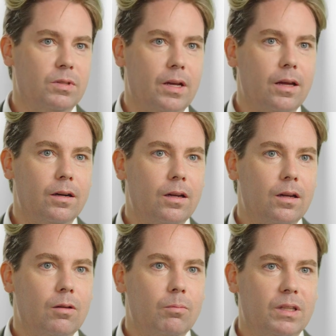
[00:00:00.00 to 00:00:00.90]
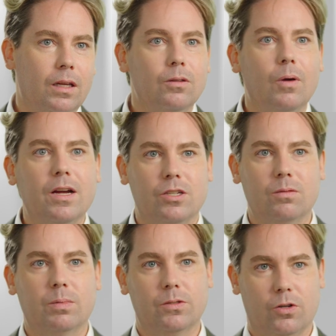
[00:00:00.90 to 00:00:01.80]
plan, but that you
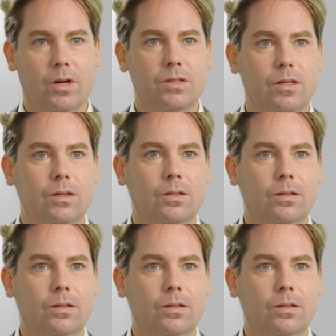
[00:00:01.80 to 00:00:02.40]
actually build trust.